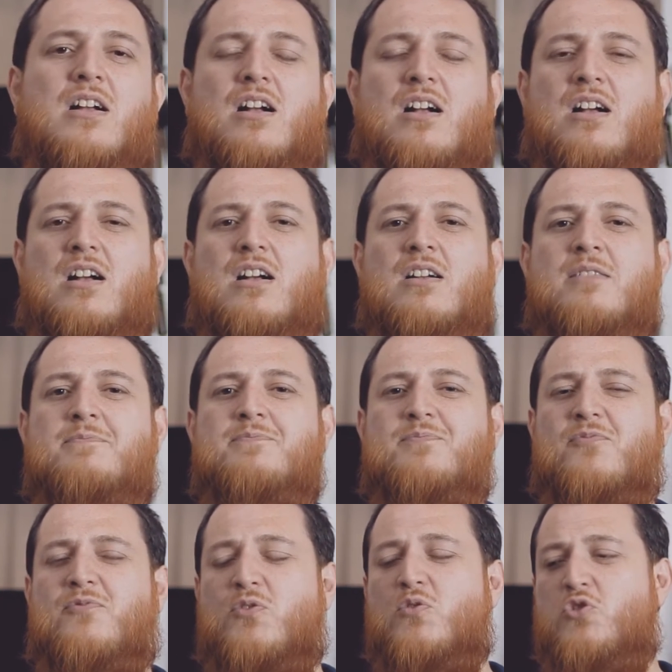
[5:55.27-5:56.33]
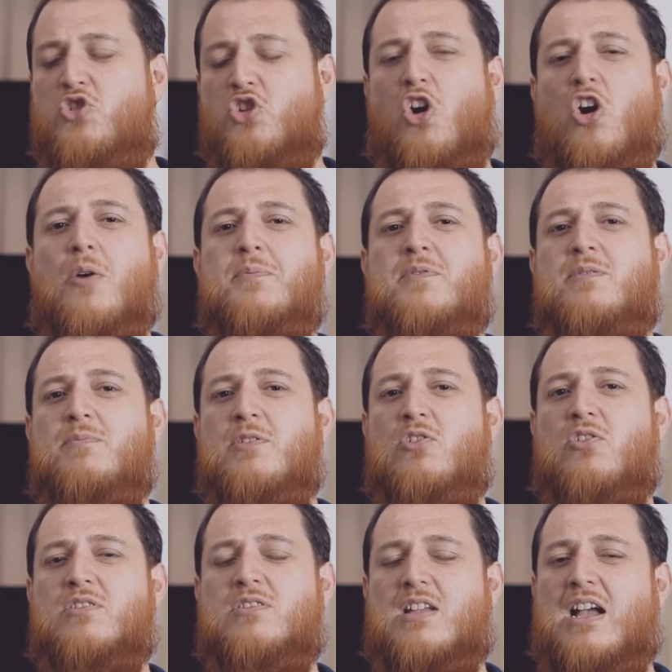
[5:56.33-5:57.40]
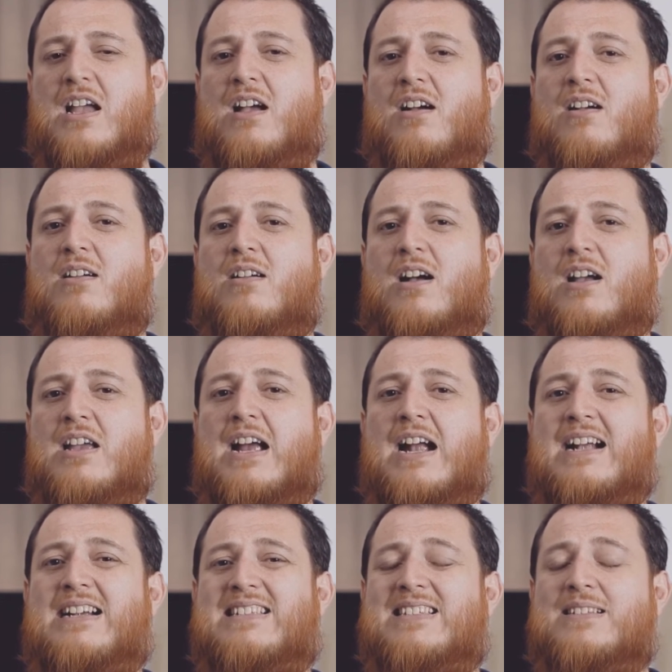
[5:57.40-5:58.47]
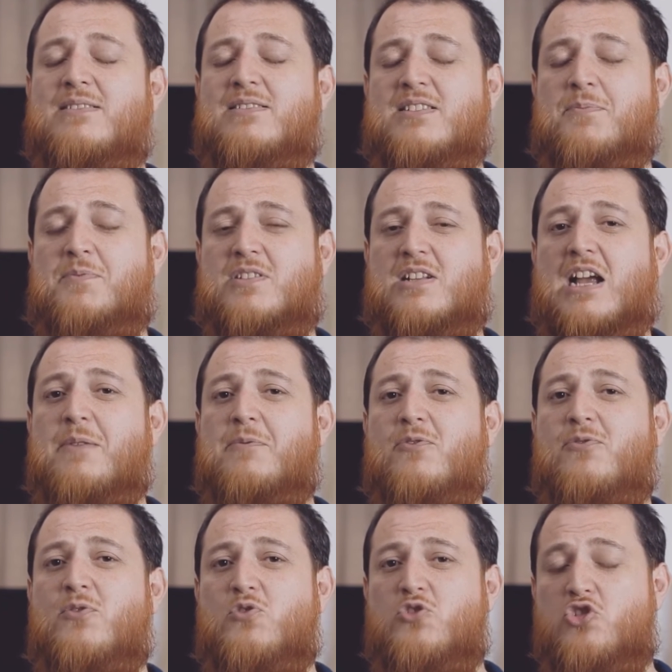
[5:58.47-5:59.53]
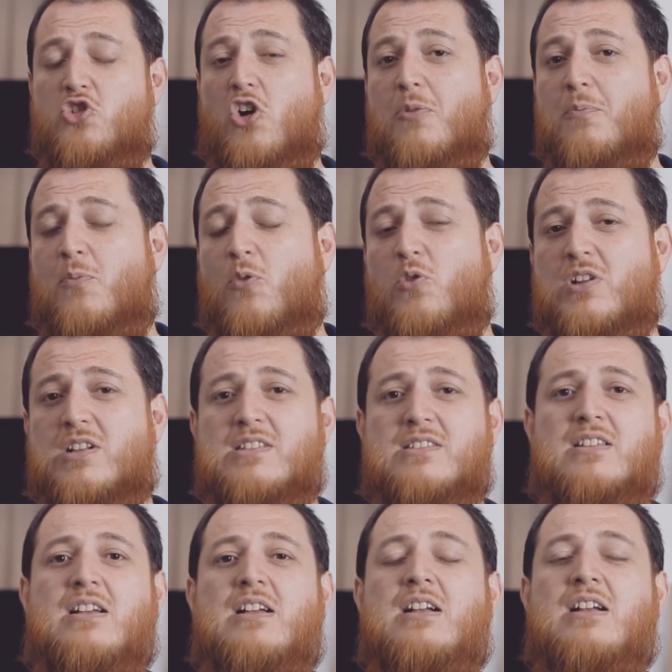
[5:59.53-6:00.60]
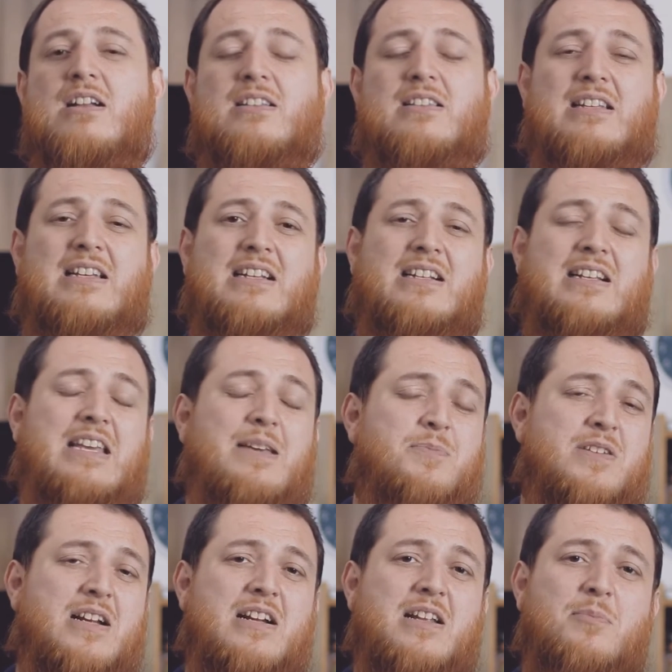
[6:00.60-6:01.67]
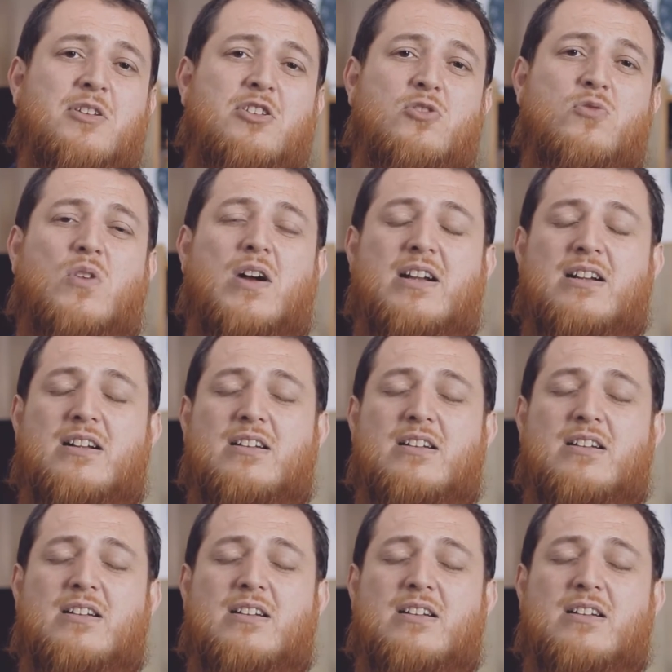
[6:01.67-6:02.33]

um, few jobs because I, uh, I had subscribed to few job portals. They keep sending me UI,